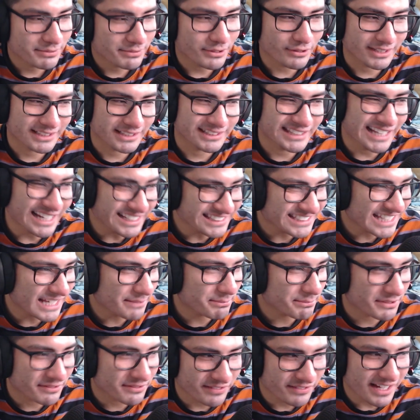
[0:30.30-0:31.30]
bro, like, that
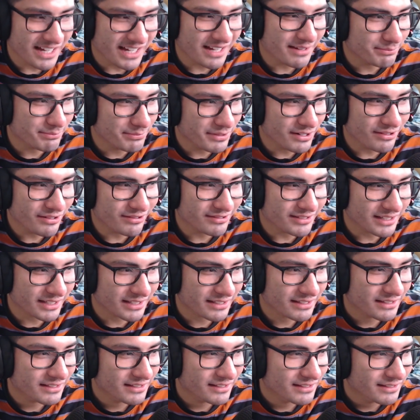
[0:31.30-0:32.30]
type of vibe, bro, like,
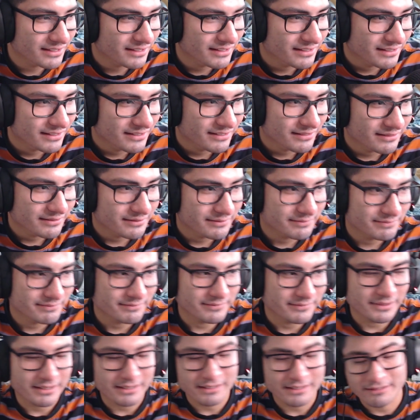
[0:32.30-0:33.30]

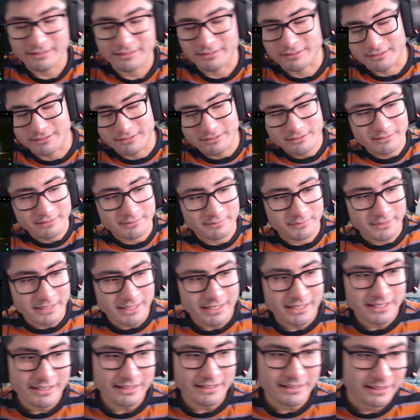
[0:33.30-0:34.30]
I don't know,
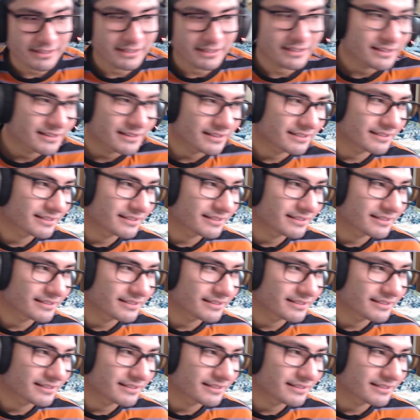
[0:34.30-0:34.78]
man, like,